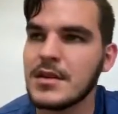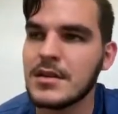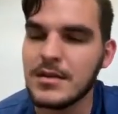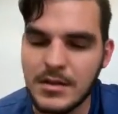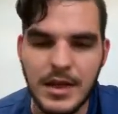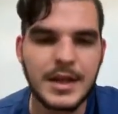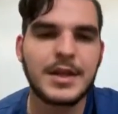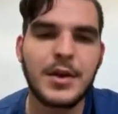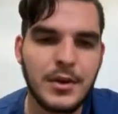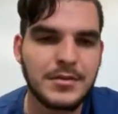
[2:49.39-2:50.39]
letting
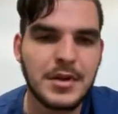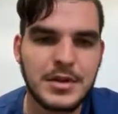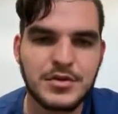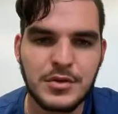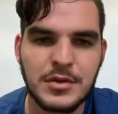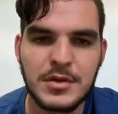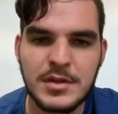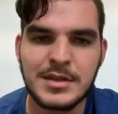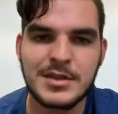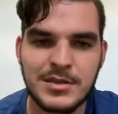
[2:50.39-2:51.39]
go of the controller,
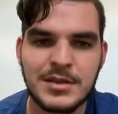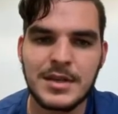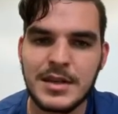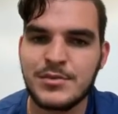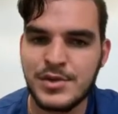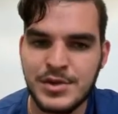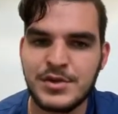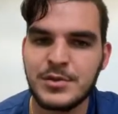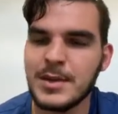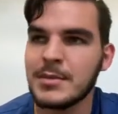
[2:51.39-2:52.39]
essentially, and
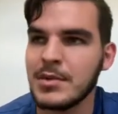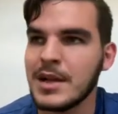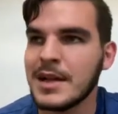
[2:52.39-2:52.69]
resuming play.